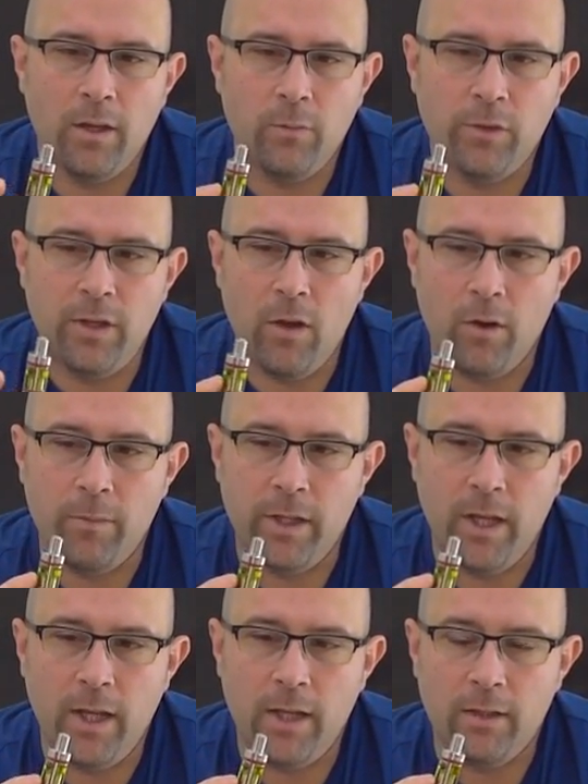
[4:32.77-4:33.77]
with the
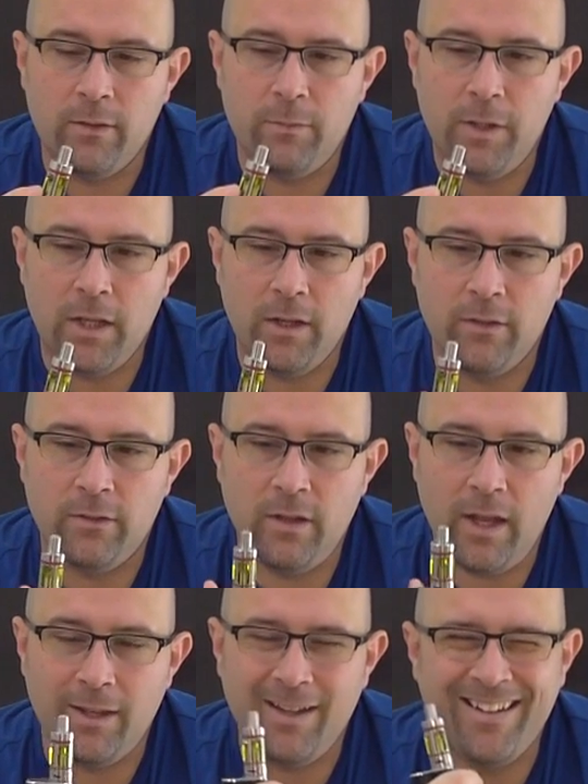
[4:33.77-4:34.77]
RBA, is because
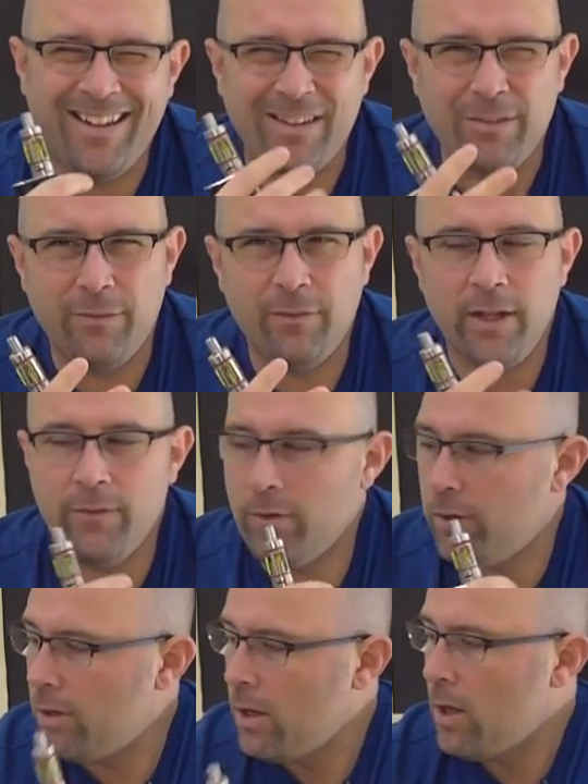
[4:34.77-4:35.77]
I like the
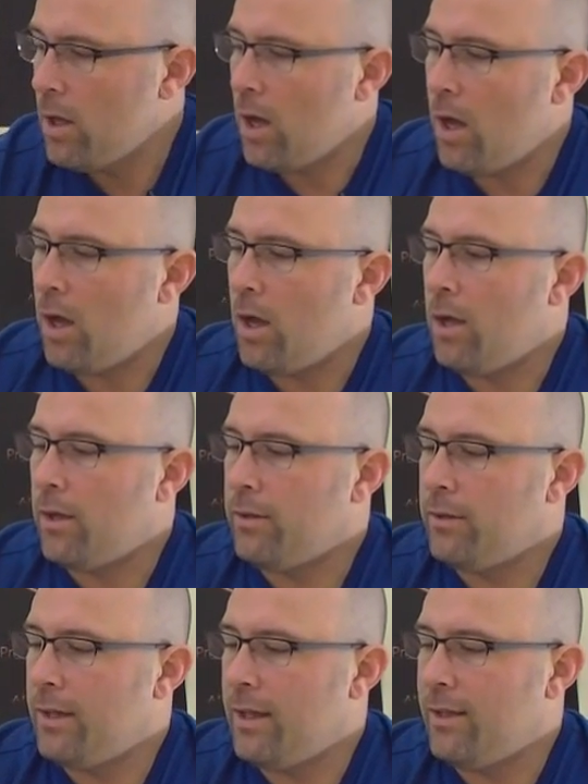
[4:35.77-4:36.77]
flavor
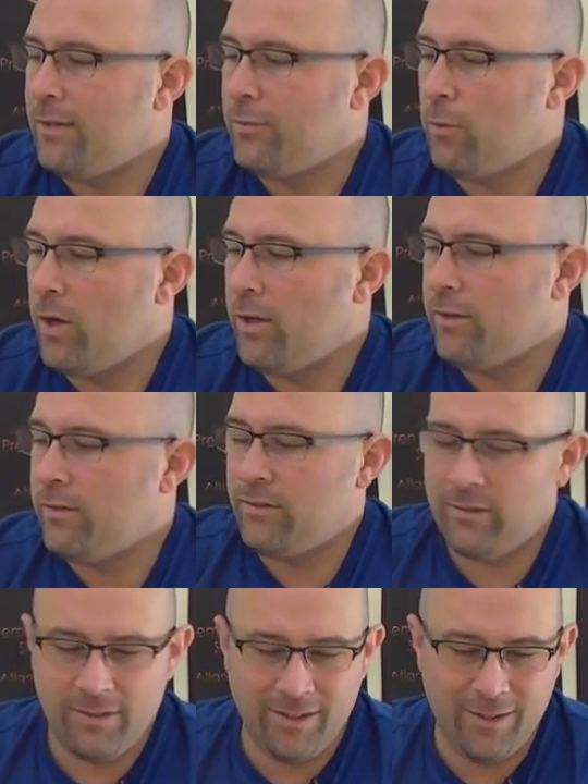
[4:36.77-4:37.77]
as well
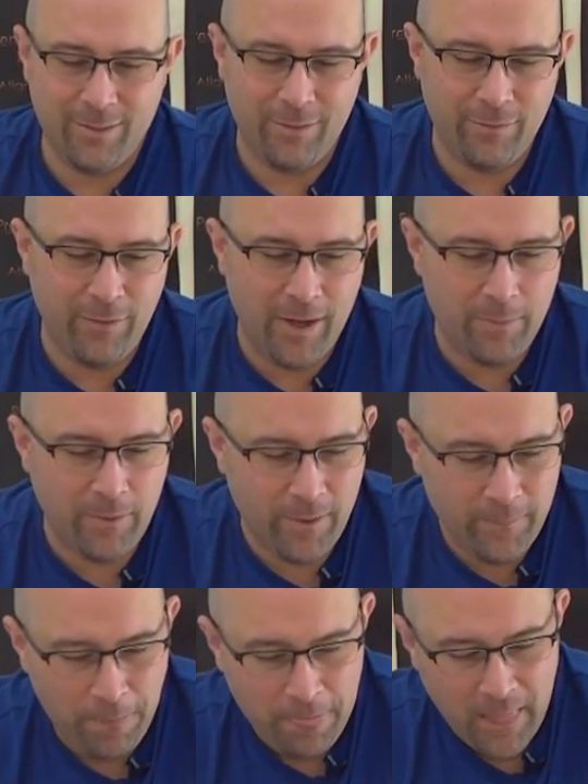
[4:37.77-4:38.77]
as the
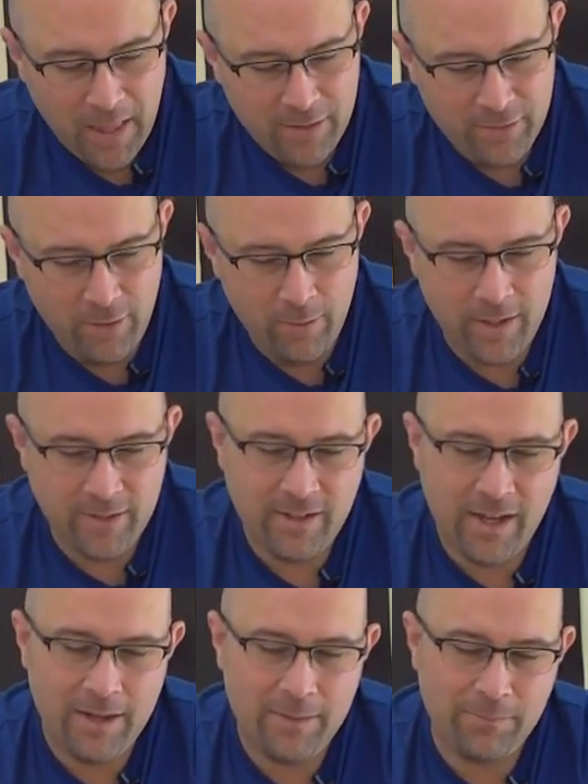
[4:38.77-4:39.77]
vapor. So
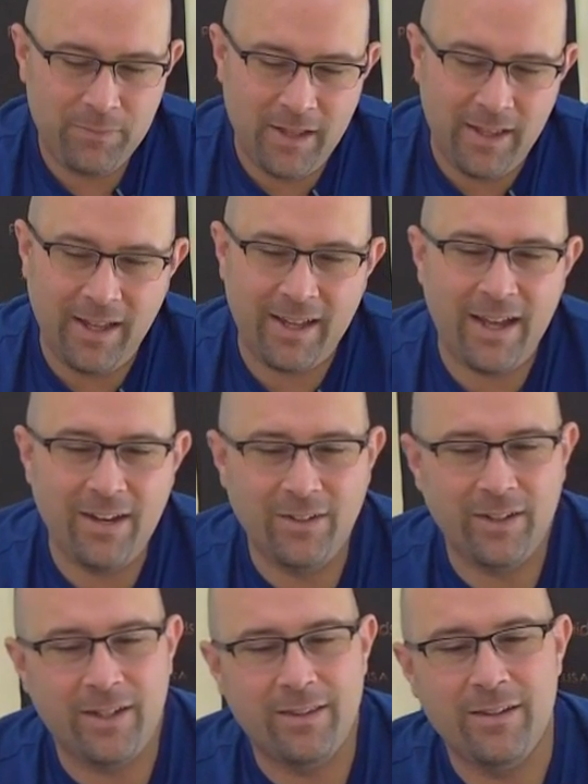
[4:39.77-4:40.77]
anytime that I kind of
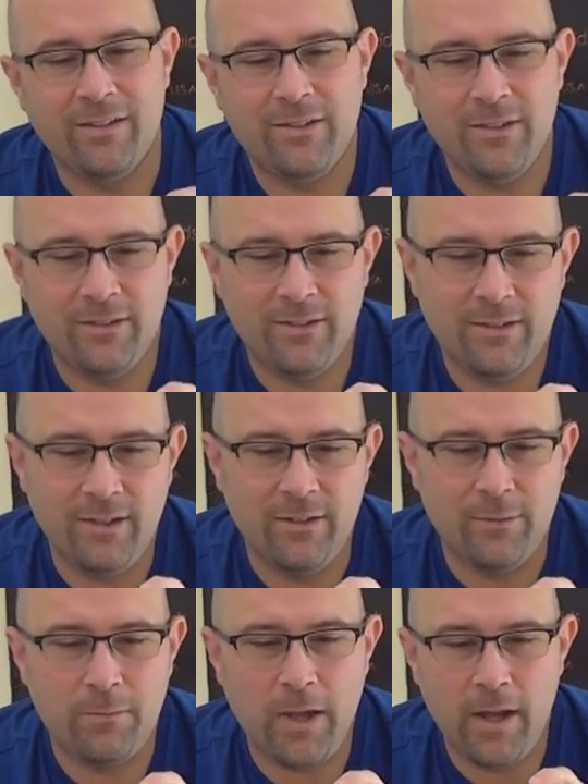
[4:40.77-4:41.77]
look at this
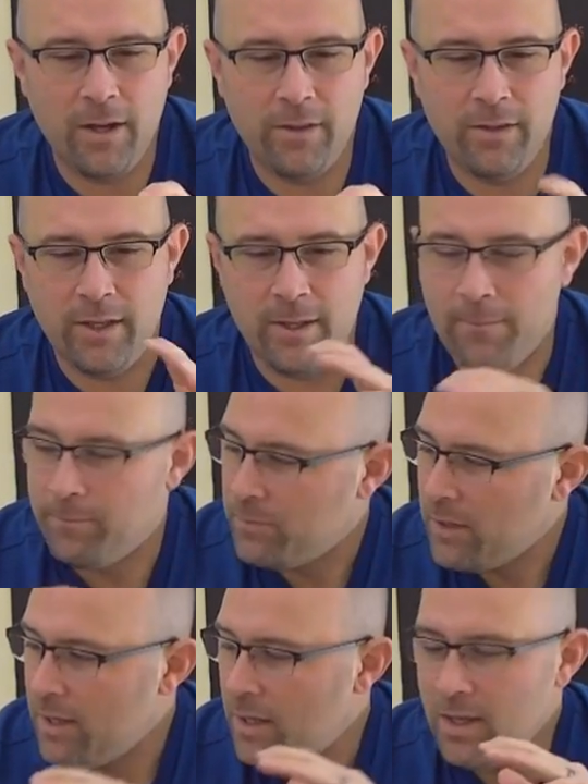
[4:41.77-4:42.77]
is kind of the
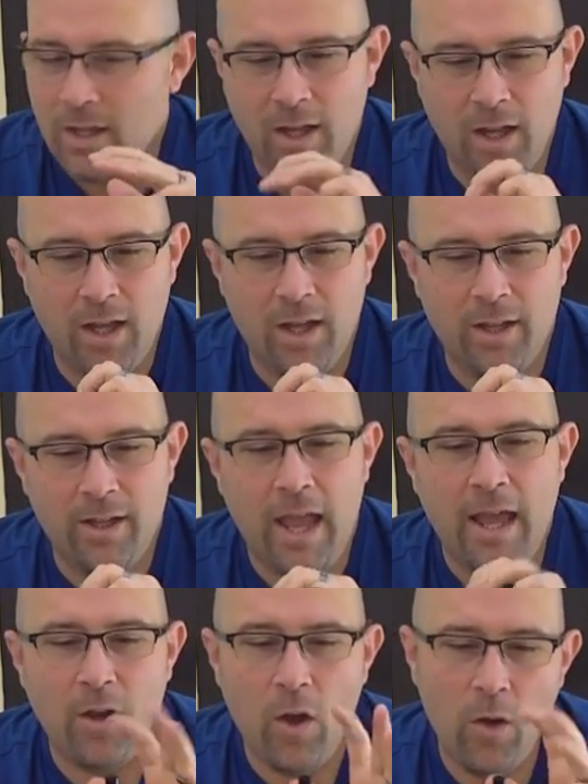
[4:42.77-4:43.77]

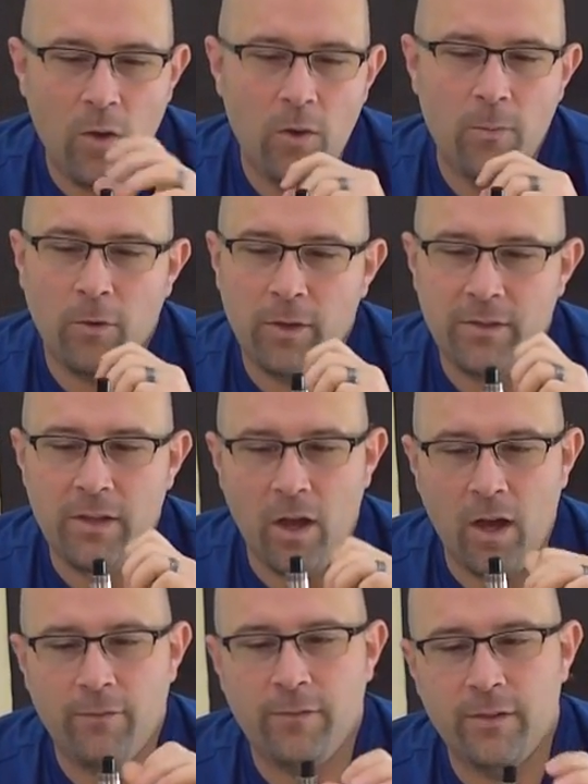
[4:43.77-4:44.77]
at home or at the
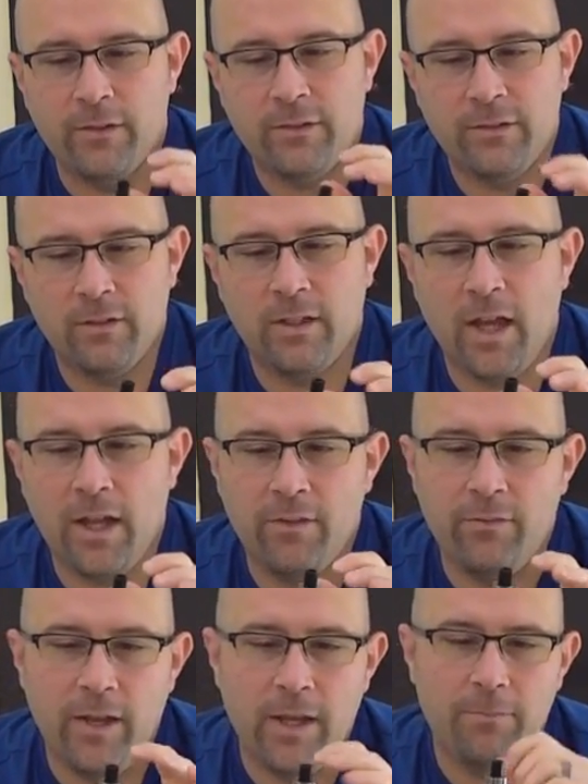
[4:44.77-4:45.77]
office kind
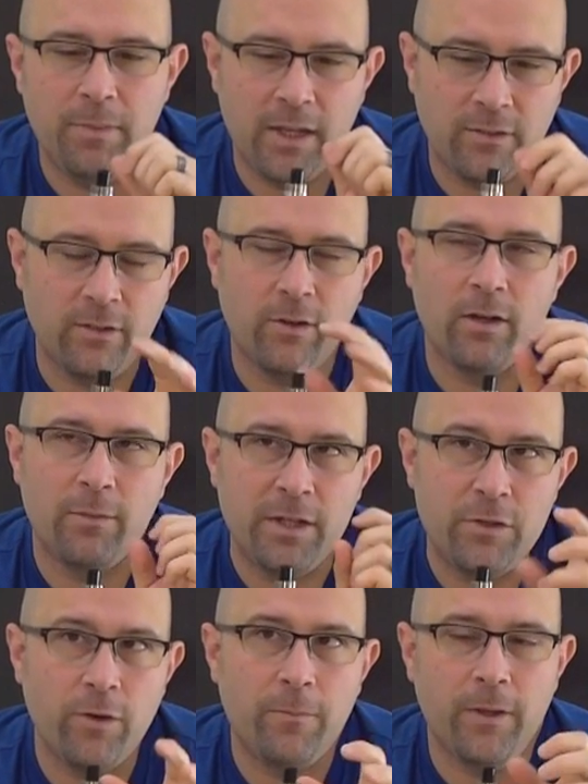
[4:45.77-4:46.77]
of vape, because you're going to
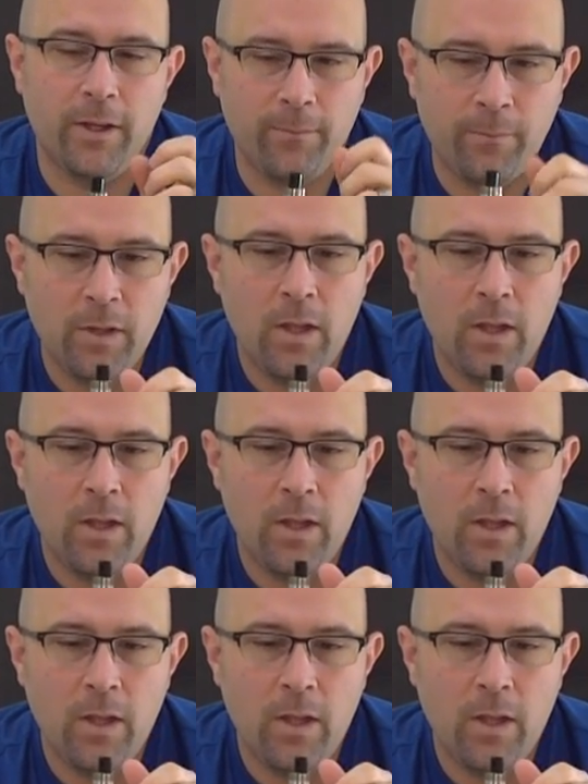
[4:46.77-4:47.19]
be dripping.